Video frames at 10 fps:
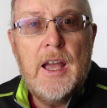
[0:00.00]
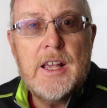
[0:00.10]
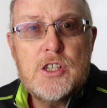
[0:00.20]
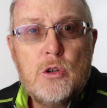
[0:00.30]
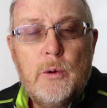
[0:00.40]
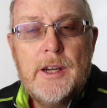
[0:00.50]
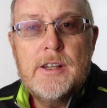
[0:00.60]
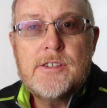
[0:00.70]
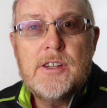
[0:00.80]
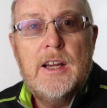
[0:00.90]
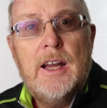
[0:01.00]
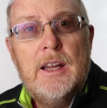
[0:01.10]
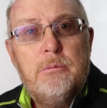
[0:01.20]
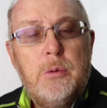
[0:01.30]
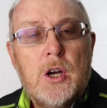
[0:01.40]
ace queens
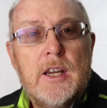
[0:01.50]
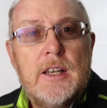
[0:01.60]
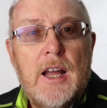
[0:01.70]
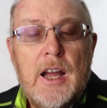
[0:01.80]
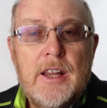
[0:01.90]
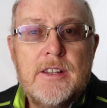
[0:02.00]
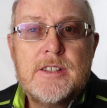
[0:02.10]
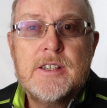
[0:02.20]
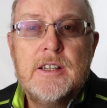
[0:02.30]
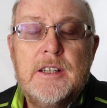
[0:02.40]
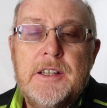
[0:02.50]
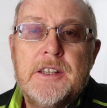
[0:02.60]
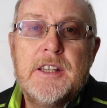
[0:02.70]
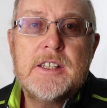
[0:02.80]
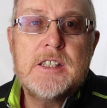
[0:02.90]
and pocket 9s,
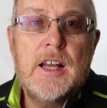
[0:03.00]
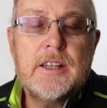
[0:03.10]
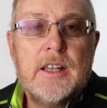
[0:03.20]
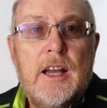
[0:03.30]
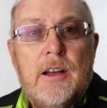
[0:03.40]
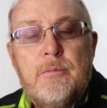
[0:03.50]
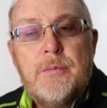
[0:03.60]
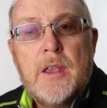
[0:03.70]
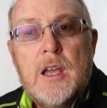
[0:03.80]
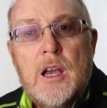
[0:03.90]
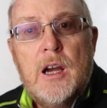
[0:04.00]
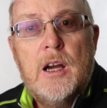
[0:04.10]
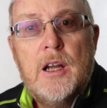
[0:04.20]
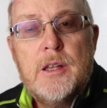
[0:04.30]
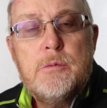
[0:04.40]
things like that.
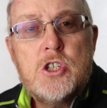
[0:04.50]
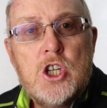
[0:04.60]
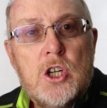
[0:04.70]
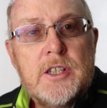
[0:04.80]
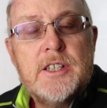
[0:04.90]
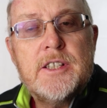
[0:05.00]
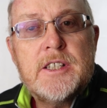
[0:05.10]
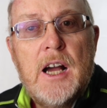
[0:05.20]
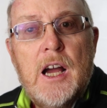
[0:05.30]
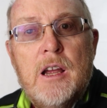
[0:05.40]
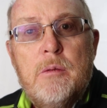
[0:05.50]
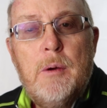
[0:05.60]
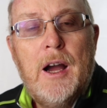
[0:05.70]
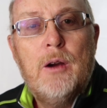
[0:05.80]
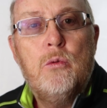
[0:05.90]
The majority of the
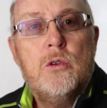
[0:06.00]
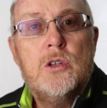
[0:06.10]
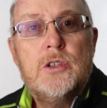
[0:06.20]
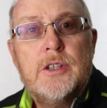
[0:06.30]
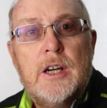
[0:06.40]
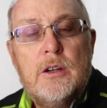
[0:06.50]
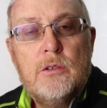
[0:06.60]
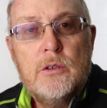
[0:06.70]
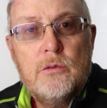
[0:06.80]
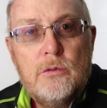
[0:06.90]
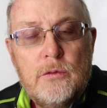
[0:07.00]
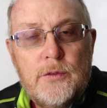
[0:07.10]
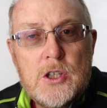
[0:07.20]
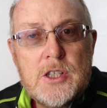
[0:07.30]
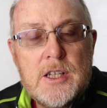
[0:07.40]
time I would,
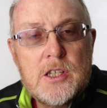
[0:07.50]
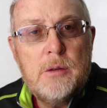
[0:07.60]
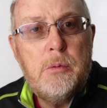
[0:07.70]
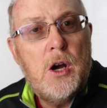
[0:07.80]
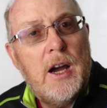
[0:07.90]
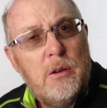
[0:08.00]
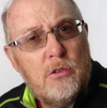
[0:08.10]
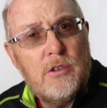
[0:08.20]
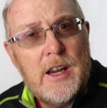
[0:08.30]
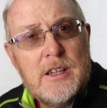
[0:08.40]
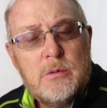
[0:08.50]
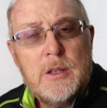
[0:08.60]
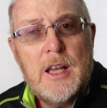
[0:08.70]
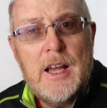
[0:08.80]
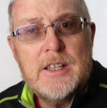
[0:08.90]
first into the pot, I would raise
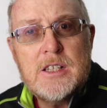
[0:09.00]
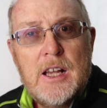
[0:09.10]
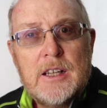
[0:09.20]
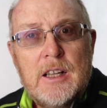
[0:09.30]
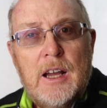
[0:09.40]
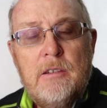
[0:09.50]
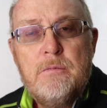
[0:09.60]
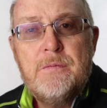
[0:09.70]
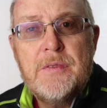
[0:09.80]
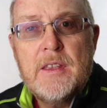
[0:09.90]
with hands like that.